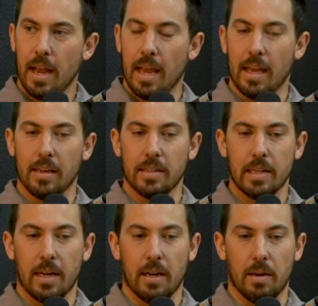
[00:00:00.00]
And
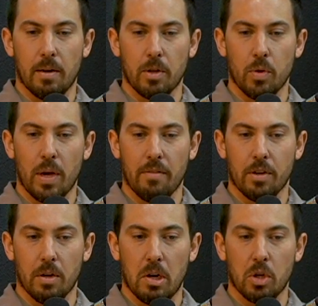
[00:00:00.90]
you have
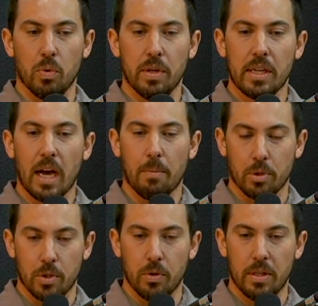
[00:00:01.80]
a unique
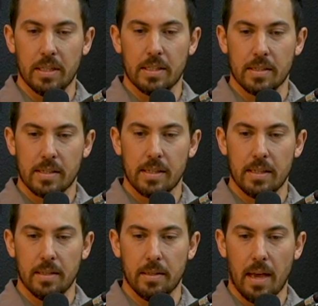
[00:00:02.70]
opportunity to
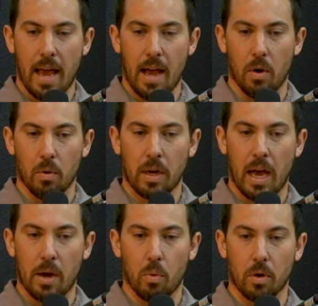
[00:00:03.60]
see how
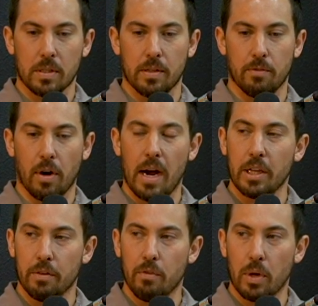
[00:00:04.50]
God works in a
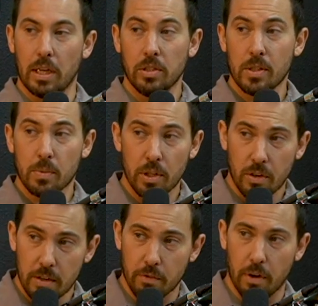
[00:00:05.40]
variety of vocations when
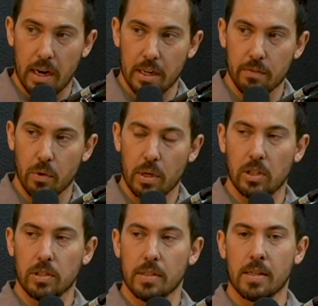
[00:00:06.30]
you're in a variety of
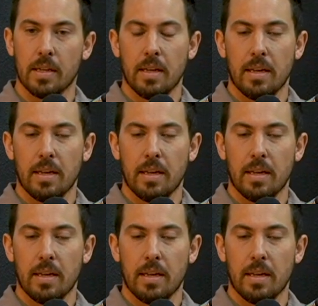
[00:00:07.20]
vocations.